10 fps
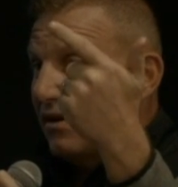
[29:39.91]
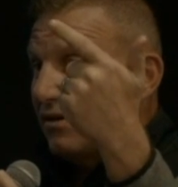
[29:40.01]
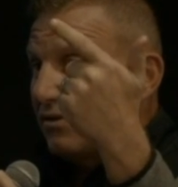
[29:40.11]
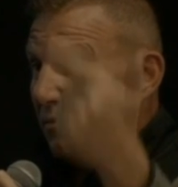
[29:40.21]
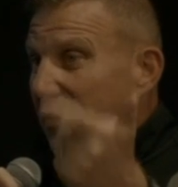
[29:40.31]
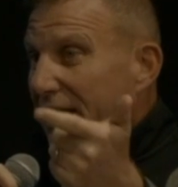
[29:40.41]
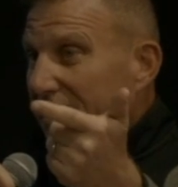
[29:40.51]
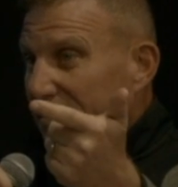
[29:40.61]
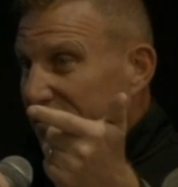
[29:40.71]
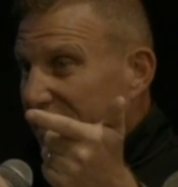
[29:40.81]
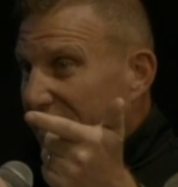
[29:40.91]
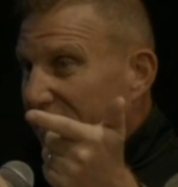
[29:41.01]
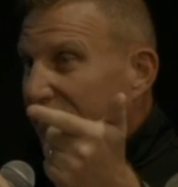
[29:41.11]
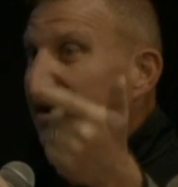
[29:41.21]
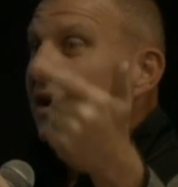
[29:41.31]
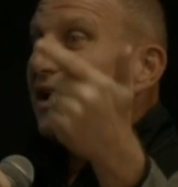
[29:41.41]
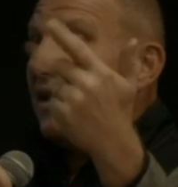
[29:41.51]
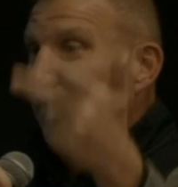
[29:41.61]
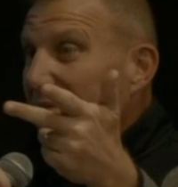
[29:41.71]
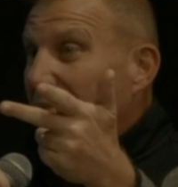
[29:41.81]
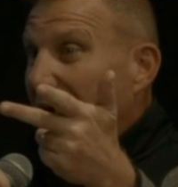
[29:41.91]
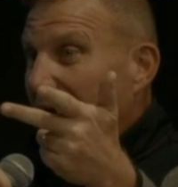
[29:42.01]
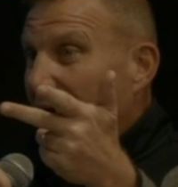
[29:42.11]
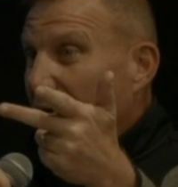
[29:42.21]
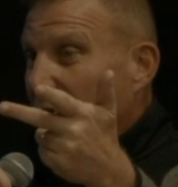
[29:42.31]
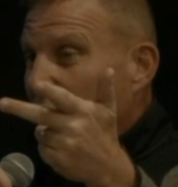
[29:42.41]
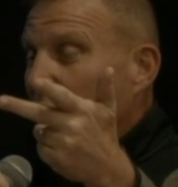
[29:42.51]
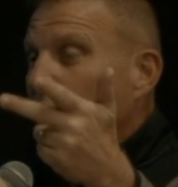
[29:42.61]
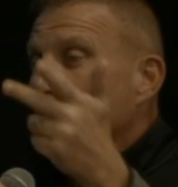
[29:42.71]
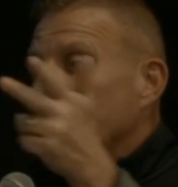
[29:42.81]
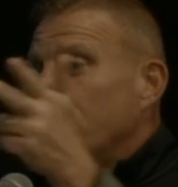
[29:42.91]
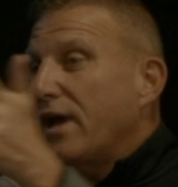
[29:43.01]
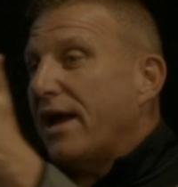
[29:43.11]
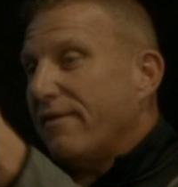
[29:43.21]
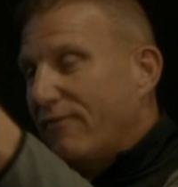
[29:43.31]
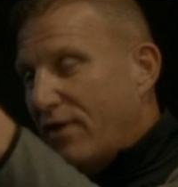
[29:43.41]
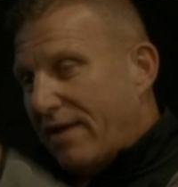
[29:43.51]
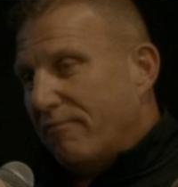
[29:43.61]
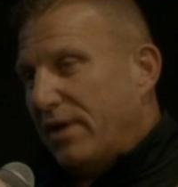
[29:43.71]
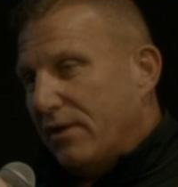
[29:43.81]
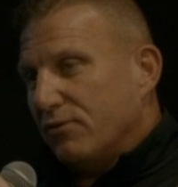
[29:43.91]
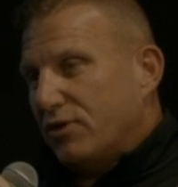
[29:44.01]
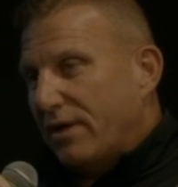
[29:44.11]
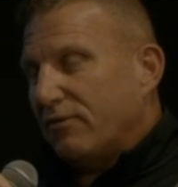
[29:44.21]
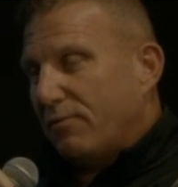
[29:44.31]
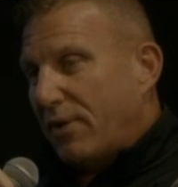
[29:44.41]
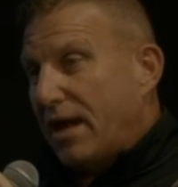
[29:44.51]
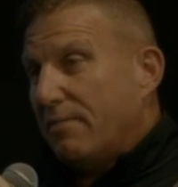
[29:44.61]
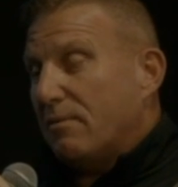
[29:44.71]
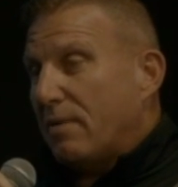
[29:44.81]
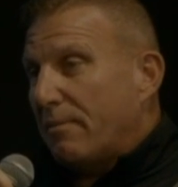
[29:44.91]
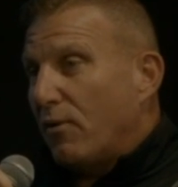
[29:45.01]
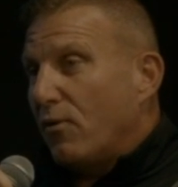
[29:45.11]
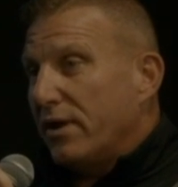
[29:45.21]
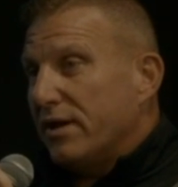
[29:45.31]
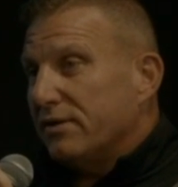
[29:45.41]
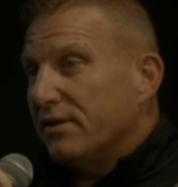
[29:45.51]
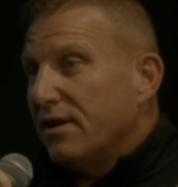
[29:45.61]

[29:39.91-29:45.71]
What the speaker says: So pay yourself, and then pay all, of course if you have bills, you have to pay, but my point is,